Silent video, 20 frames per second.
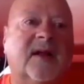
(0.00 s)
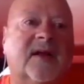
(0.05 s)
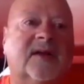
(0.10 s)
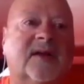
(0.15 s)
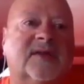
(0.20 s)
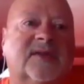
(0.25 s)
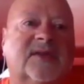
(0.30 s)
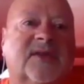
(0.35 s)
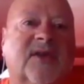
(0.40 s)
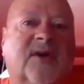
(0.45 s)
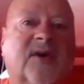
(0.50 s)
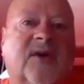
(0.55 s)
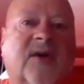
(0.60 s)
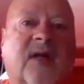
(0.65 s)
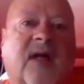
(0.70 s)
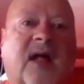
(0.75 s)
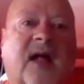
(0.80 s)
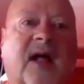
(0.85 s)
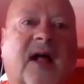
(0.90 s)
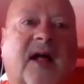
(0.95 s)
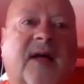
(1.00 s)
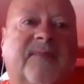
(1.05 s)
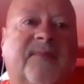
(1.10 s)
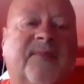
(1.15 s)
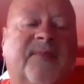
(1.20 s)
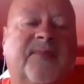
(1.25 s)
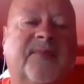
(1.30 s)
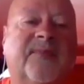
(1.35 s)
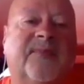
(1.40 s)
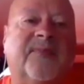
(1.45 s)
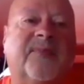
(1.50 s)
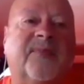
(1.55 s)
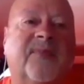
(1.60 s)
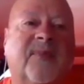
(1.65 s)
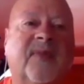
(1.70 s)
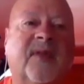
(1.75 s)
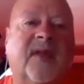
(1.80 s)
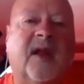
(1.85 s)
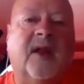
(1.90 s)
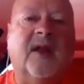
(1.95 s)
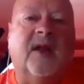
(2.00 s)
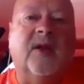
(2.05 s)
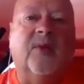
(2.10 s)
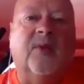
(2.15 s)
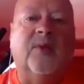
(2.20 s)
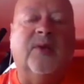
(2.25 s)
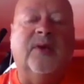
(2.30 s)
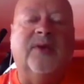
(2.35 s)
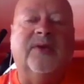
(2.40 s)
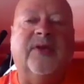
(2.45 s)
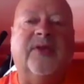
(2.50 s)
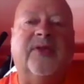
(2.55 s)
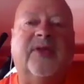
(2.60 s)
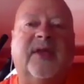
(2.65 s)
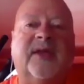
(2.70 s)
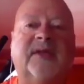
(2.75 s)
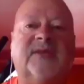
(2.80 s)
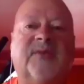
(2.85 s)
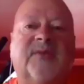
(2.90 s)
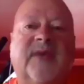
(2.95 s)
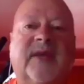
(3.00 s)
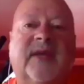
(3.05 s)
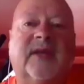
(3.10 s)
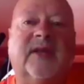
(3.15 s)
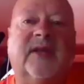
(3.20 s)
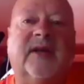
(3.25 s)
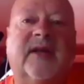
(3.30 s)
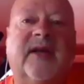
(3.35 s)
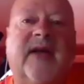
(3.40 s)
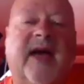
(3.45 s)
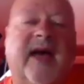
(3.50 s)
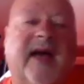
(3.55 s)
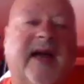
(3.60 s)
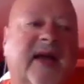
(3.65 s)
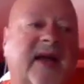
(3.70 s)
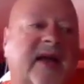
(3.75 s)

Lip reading: So one of the things we can look at,